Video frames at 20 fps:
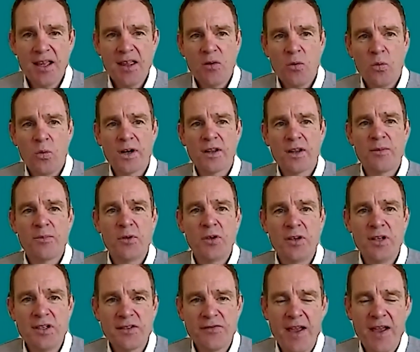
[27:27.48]
One of the
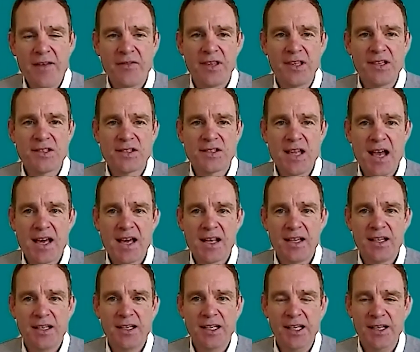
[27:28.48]
beauties of having this
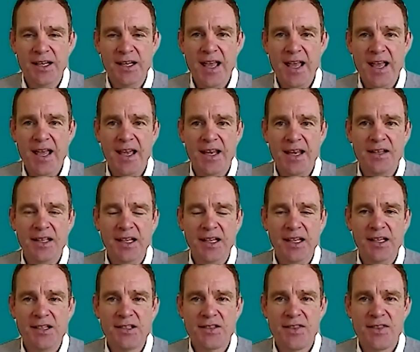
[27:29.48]
data in hand
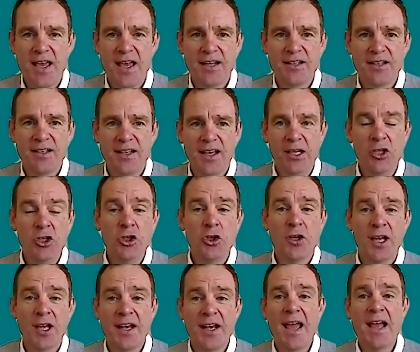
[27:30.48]
is that you
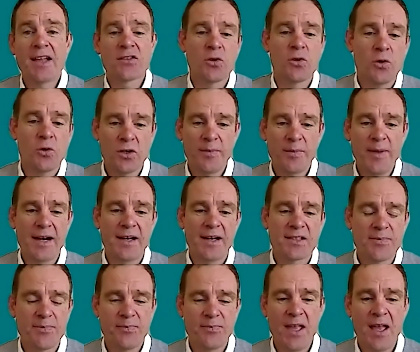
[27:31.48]
can now talk about it. It's
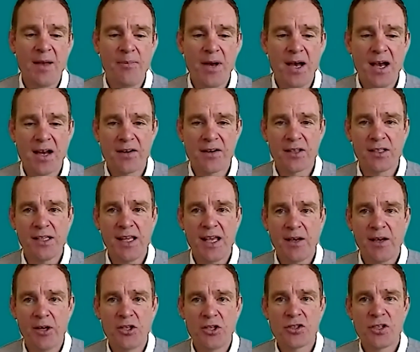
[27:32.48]
now part of the
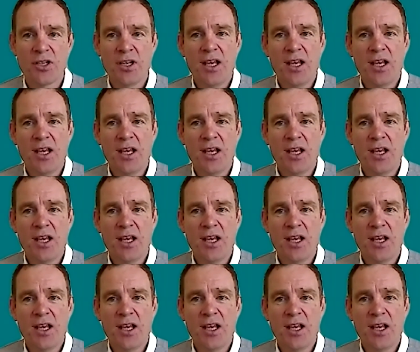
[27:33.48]
language.